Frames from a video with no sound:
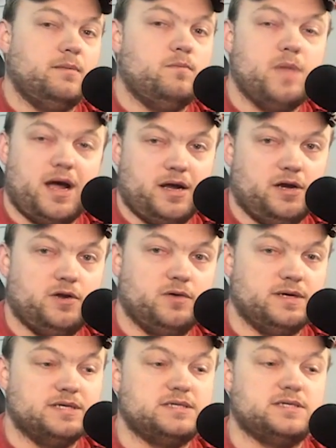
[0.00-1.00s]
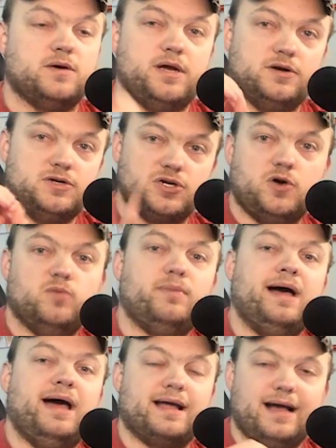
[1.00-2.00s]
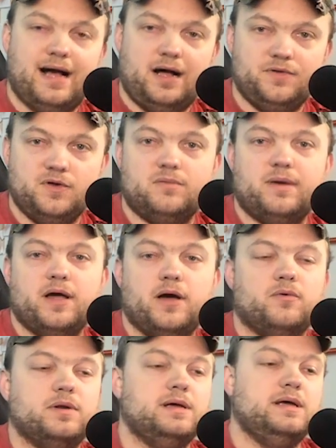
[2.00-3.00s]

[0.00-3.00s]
I'm not going to do this. So here's your gold back. I'll do it on my own.